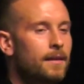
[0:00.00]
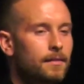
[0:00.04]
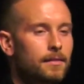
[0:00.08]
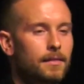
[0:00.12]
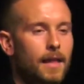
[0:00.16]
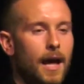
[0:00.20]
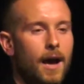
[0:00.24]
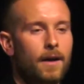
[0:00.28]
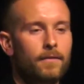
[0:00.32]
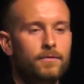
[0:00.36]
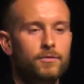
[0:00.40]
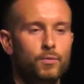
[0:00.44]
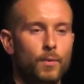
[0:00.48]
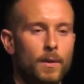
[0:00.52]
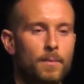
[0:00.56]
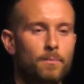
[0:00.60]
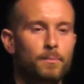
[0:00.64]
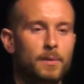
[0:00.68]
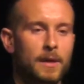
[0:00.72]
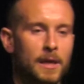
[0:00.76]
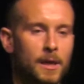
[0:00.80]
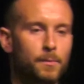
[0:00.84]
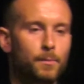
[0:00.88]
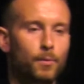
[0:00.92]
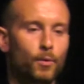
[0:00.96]
loves when
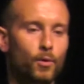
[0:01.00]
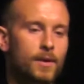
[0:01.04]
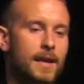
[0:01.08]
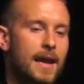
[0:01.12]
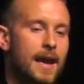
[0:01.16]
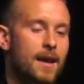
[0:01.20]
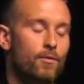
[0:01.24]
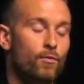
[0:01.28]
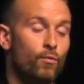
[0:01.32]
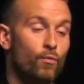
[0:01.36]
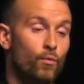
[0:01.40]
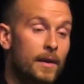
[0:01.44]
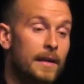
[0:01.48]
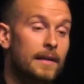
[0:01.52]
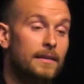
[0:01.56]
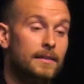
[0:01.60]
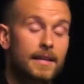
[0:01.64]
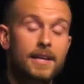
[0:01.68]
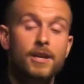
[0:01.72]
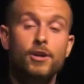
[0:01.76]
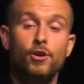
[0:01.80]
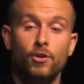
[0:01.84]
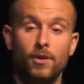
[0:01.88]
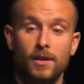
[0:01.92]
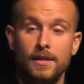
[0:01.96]
people get
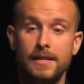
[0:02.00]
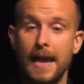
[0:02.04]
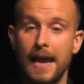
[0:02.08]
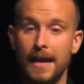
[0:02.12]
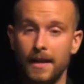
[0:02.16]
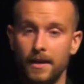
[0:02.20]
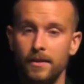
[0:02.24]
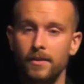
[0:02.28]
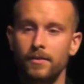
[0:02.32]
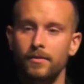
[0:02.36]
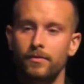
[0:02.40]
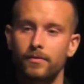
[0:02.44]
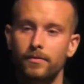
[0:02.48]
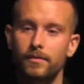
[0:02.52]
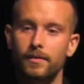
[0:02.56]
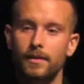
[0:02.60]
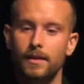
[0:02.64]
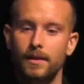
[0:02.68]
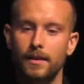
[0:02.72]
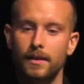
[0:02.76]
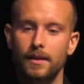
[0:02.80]
really creative